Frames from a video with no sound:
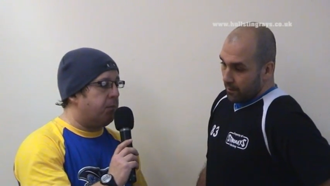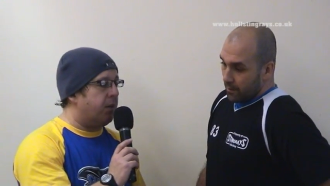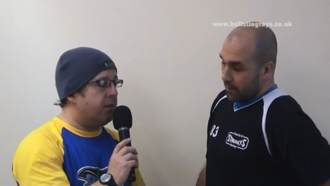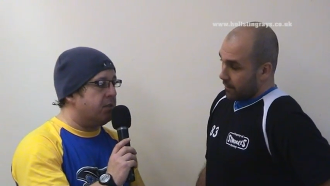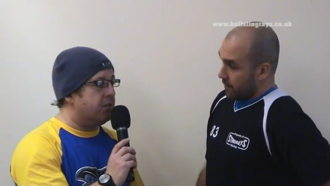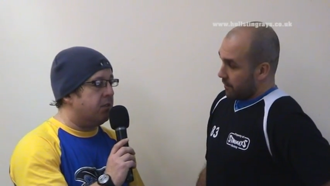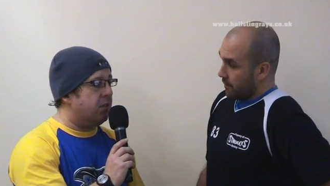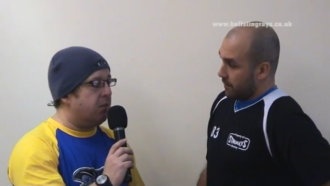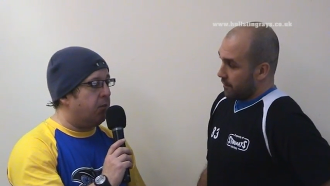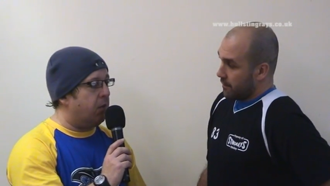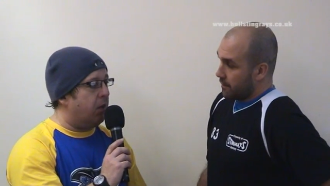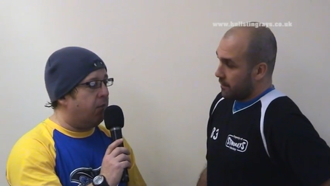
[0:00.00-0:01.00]
Speaker 1: back into the
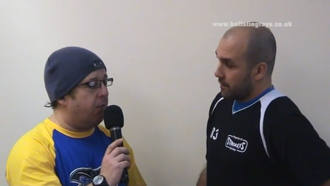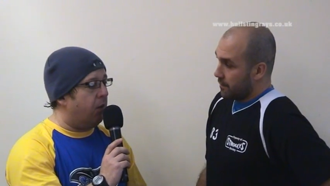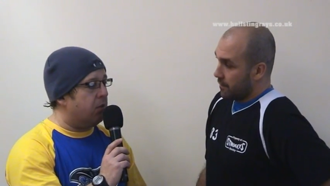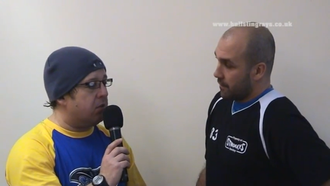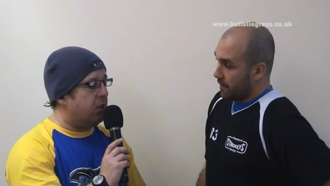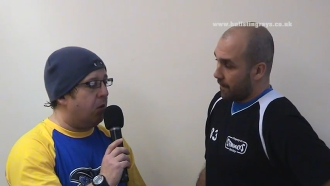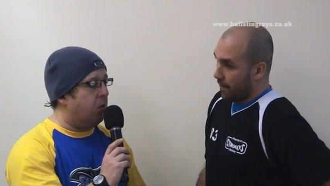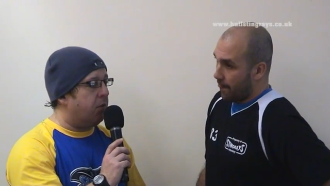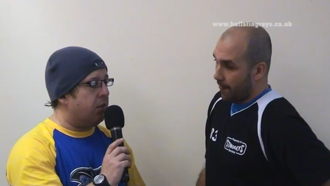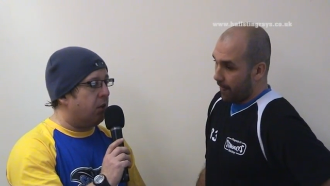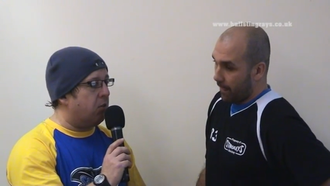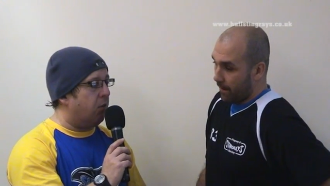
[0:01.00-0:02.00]
uh, vaults now. I
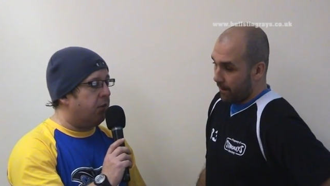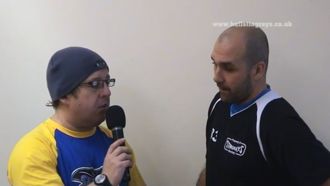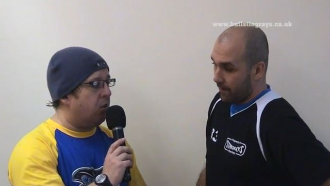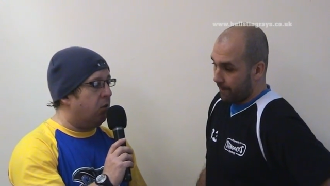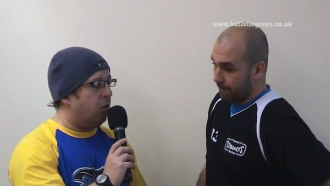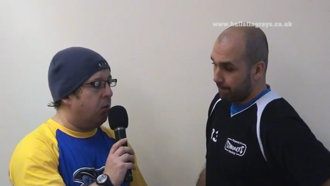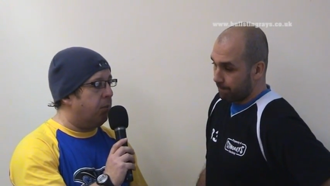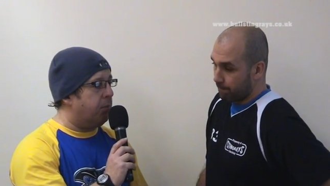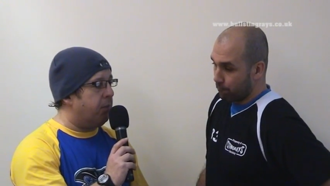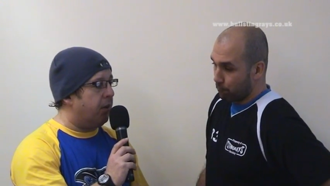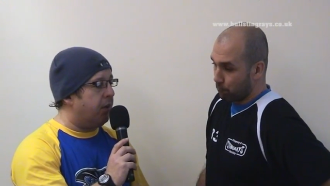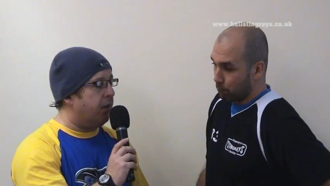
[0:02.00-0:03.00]
think I don't think Hull will be
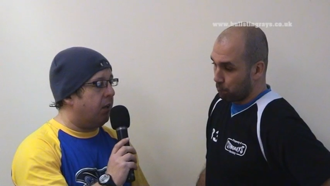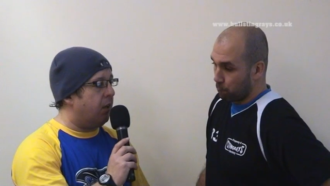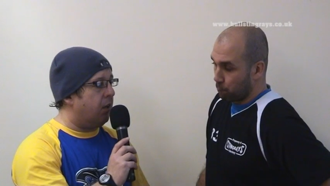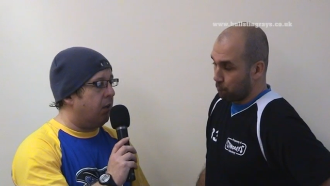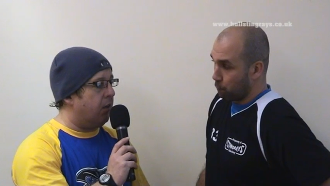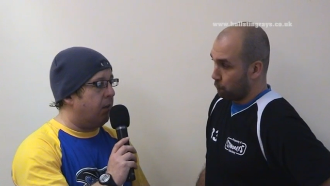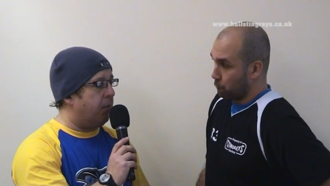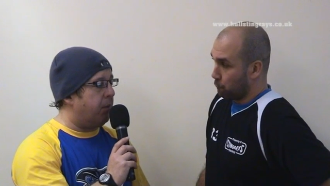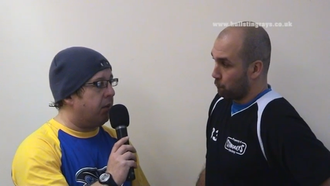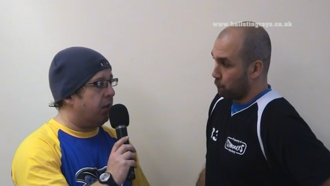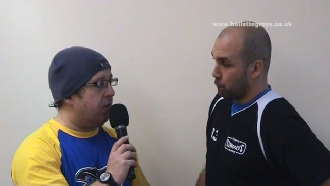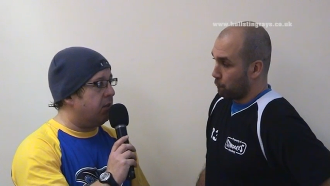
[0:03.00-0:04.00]
playing there that bad
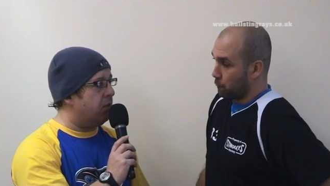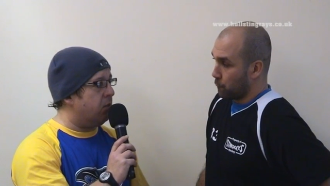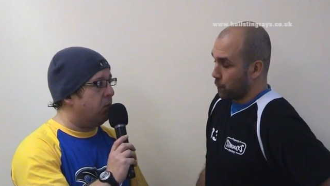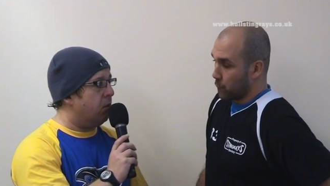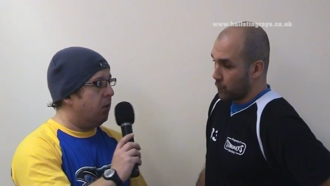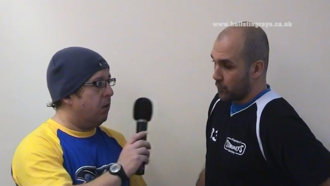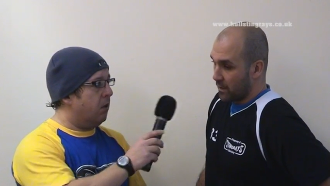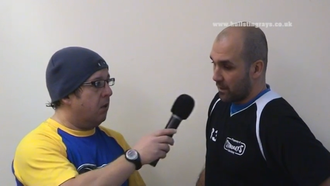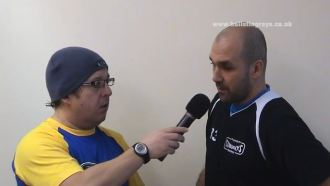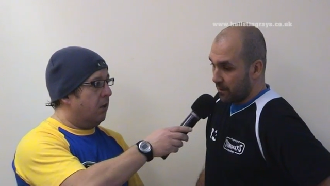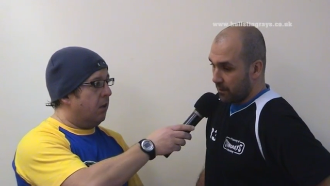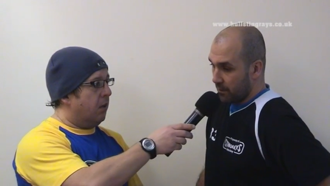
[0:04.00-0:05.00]
again, you?
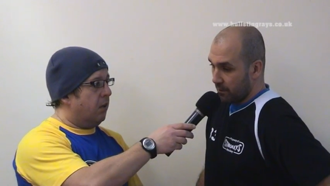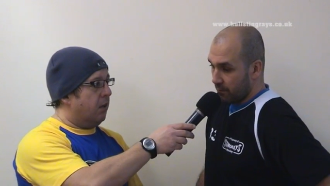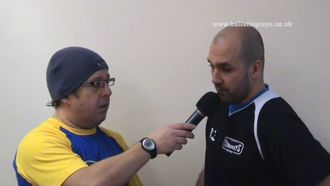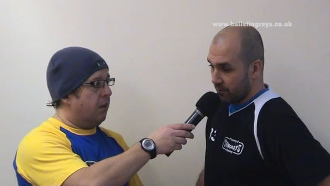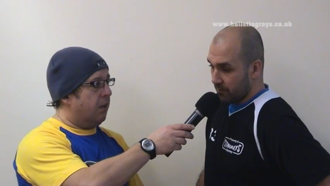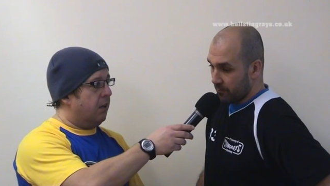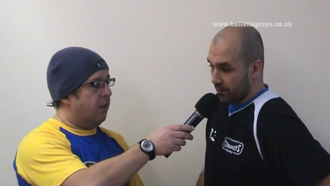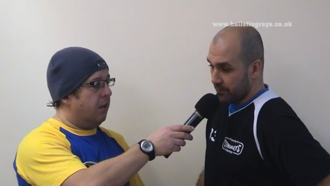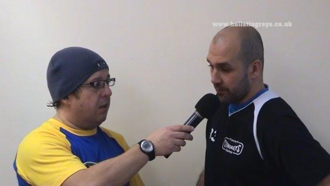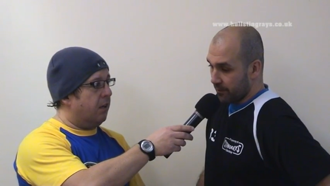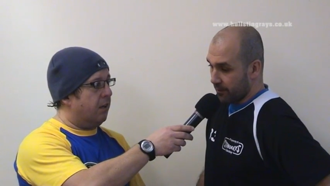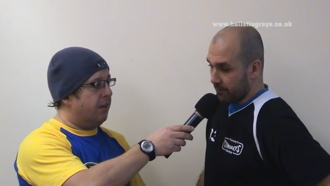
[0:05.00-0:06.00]
Well, they better
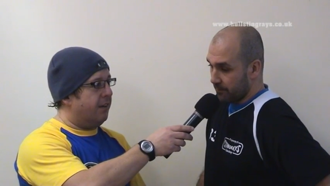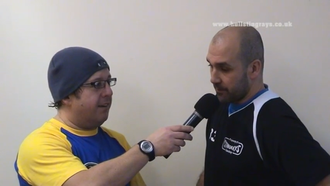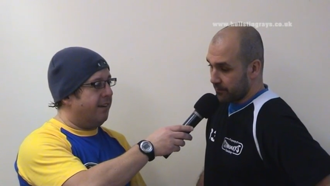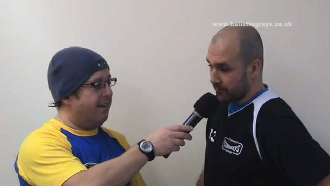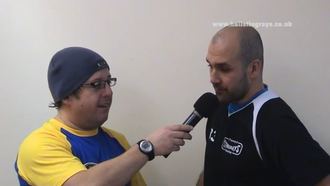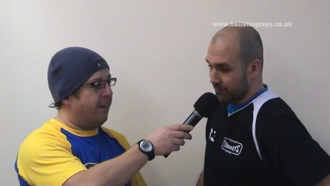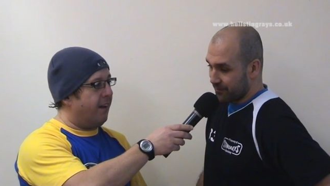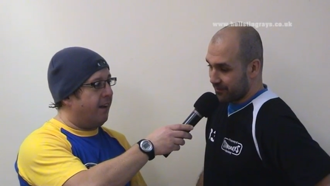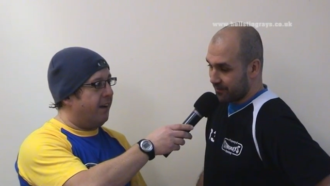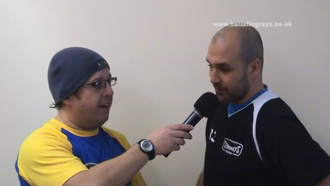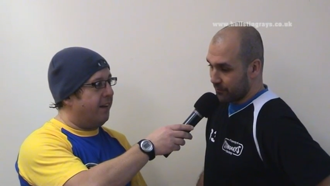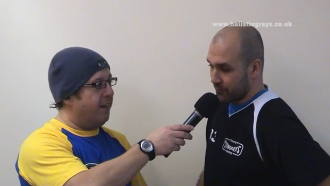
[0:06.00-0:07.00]
not.
Speaker 2: I mean, there's
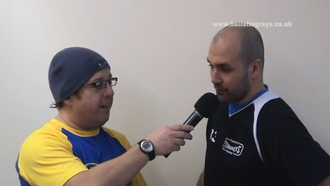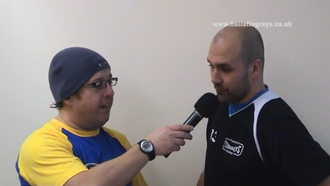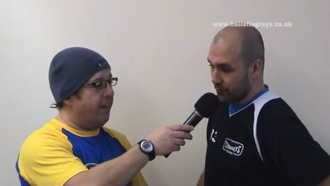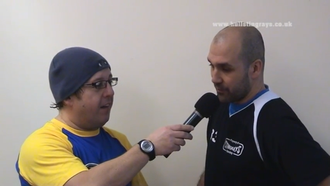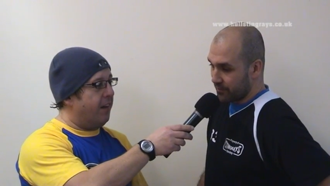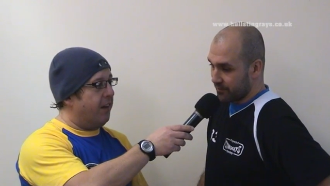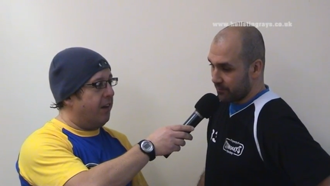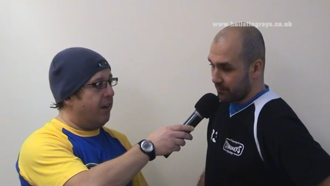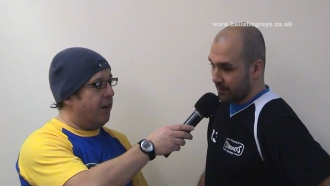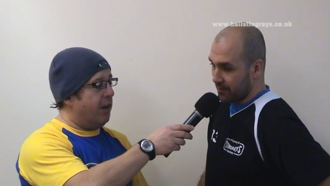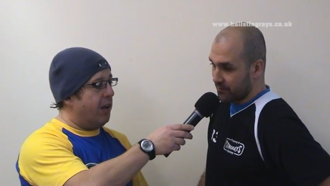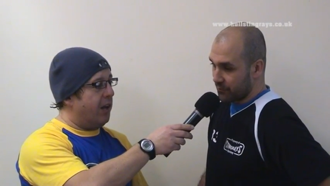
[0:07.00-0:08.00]
there's no reason. I mean,
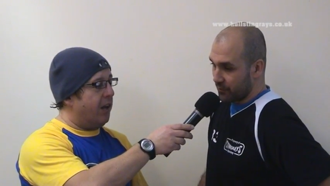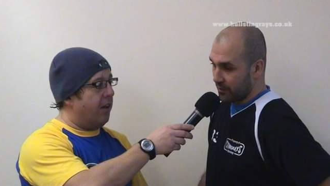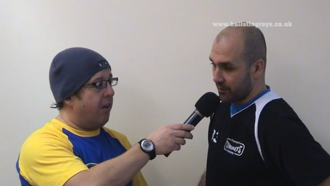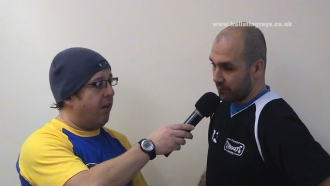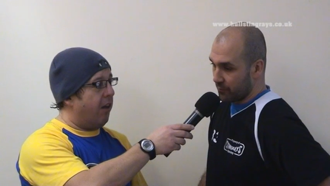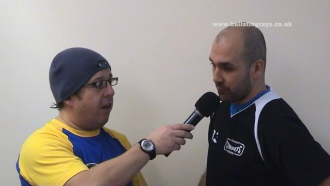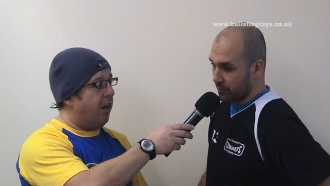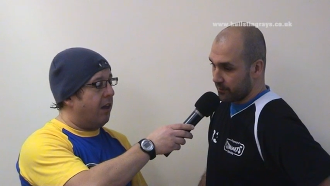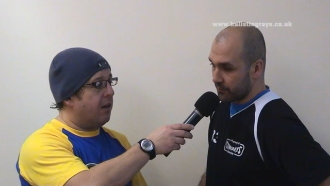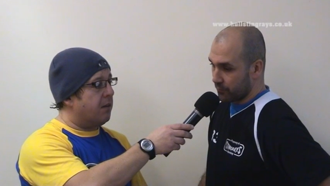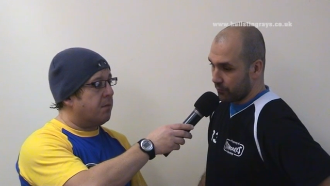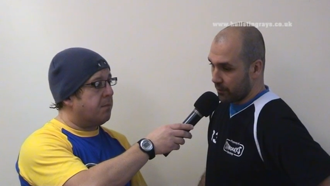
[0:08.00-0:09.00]
last weekend we played
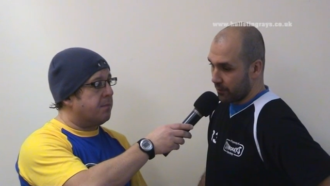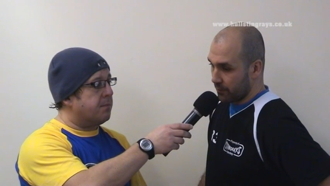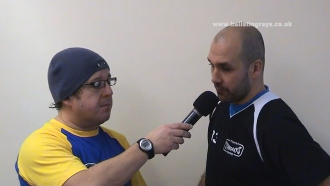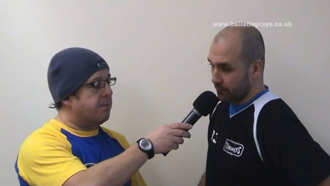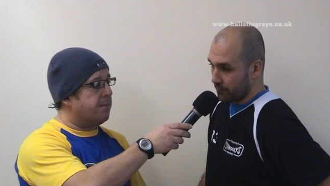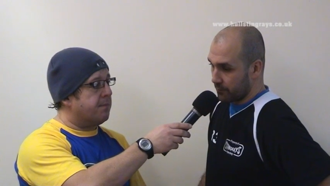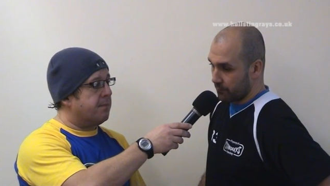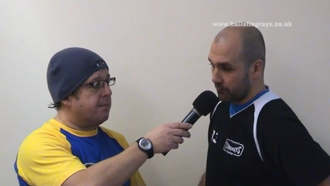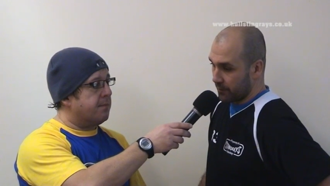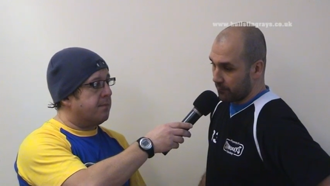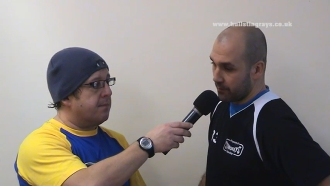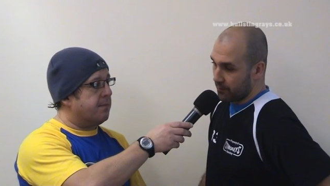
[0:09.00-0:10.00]
so well.
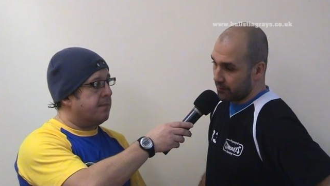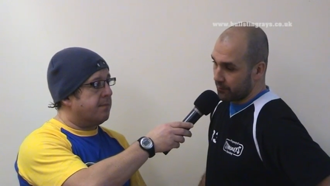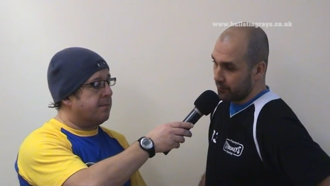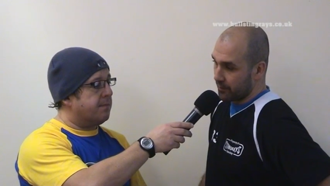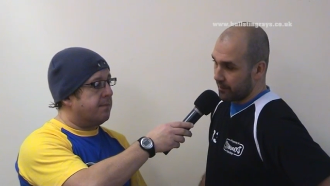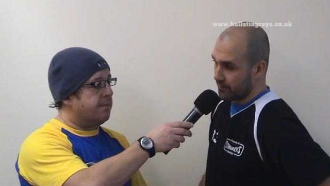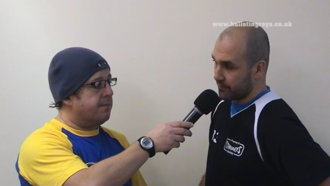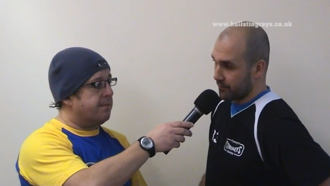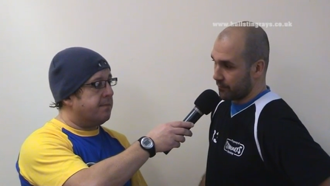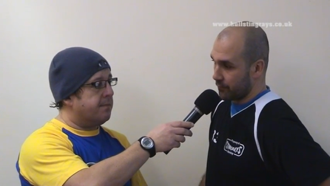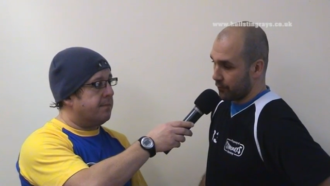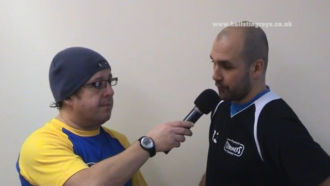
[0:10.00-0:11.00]
Big win in Newcastle on
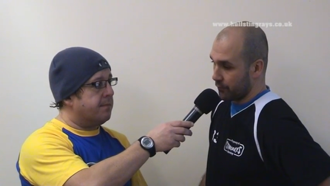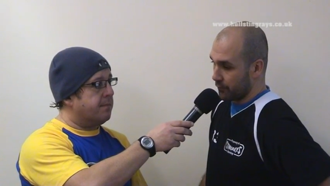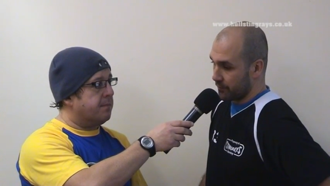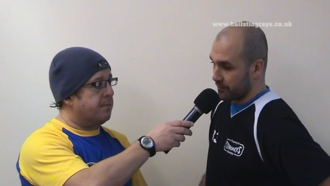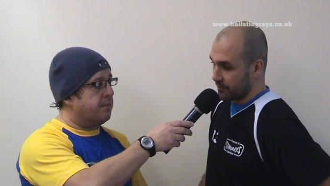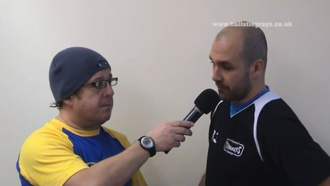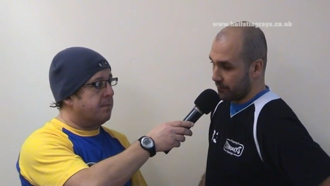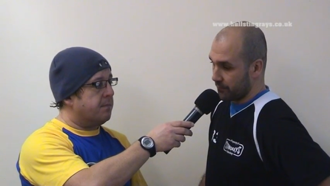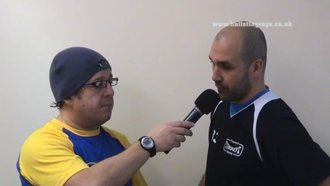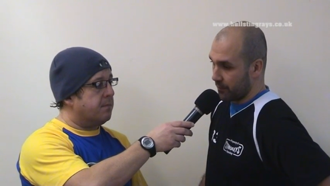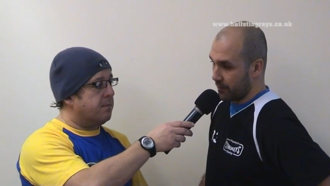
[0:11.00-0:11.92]
the road where it's tough to win